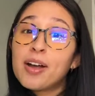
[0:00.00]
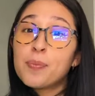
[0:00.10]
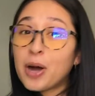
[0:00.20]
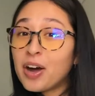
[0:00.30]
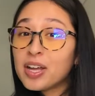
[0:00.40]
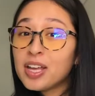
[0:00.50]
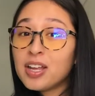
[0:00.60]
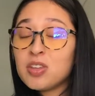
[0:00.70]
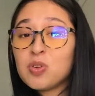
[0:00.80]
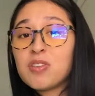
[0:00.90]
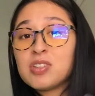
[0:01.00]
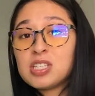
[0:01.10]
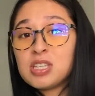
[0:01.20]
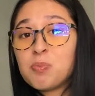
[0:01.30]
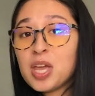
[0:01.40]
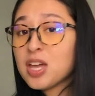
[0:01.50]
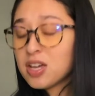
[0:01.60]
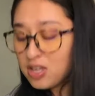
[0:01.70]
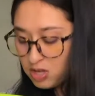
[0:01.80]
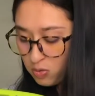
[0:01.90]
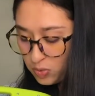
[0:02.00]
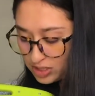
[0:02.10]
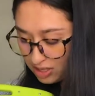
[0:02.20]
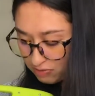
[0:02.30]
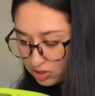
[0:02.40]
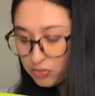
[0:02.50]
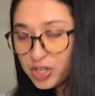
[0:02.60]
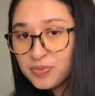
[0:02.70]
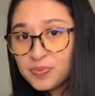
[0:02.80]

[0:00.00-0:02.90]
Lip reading: pocket and you give it to the bank. What's left over?